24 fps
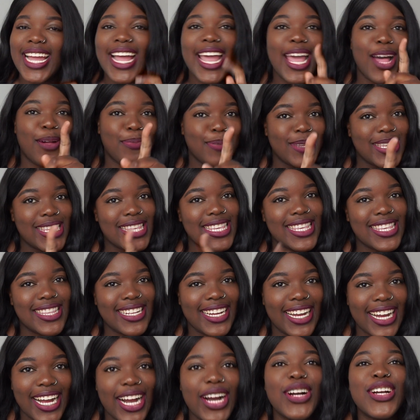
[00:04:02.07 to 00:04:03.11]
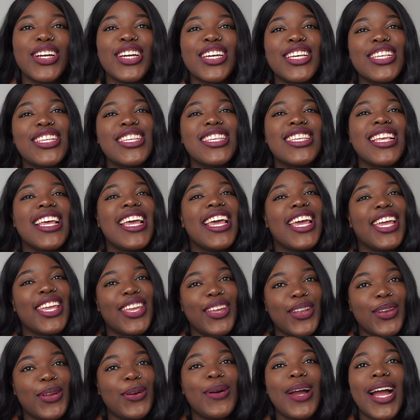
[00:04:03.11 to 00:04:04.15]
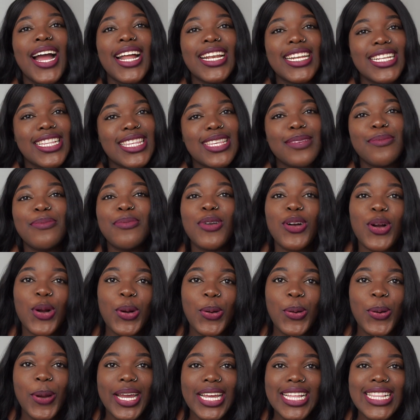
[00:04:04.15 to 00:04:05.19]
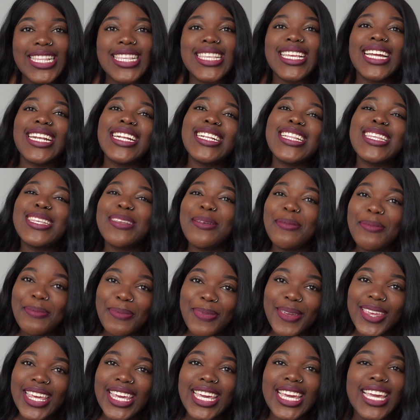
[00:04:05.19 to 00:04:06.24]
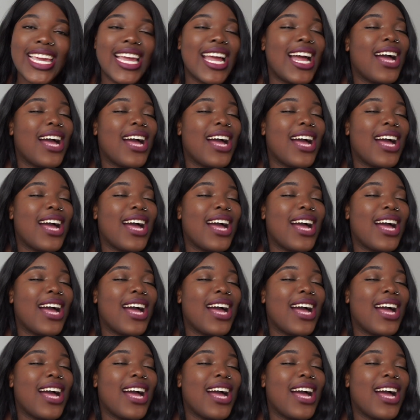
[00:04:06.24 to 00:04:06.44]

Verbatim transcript: Help a sister out because, you know, I need some coins, I need some pee.